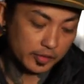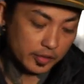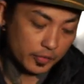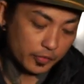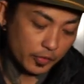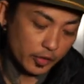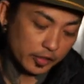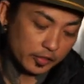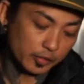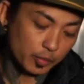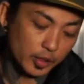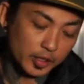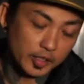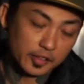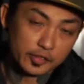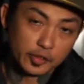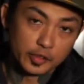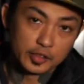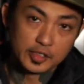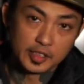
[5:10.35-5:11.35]
The first one
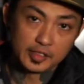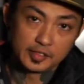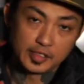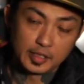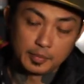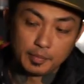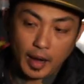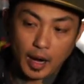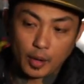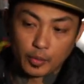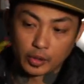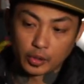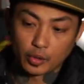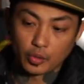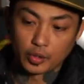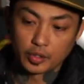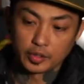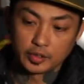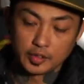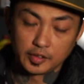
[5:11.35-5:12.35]
is your DC power
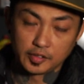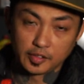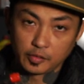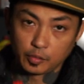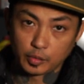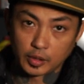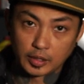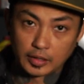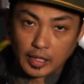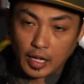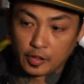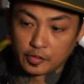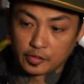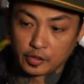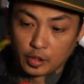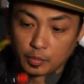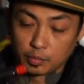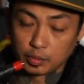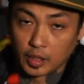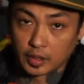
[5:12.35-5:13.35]
cord. This is what allows you
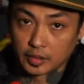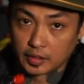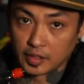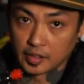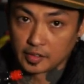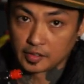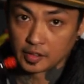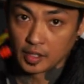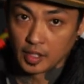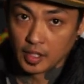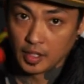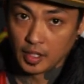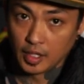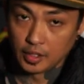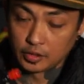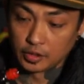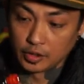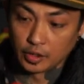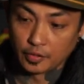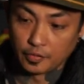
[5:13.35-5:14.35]
to plug this
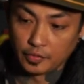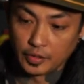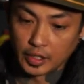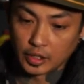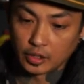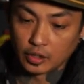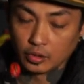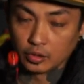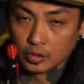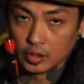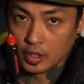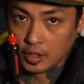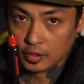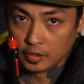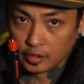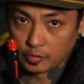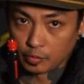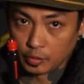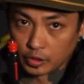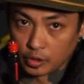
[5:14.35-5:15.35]
into your vehicle.
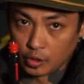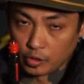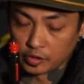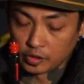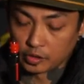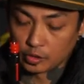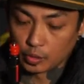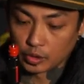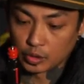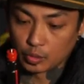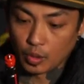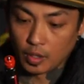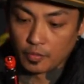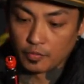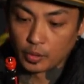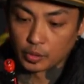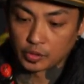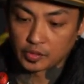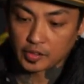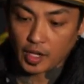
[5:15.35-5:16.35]
This one goes into a 12
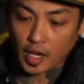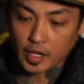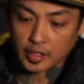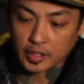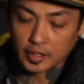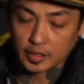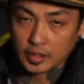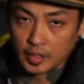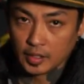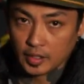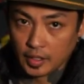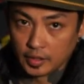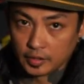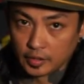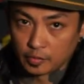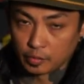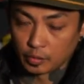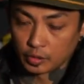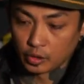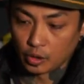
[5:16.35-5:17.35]
volt socket and
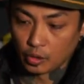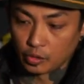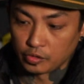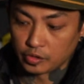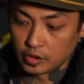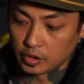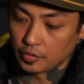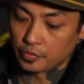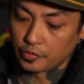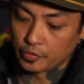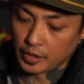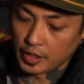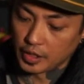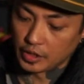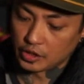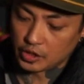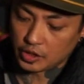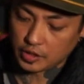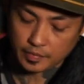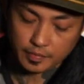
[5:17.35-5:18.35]
this one goes to the fridge.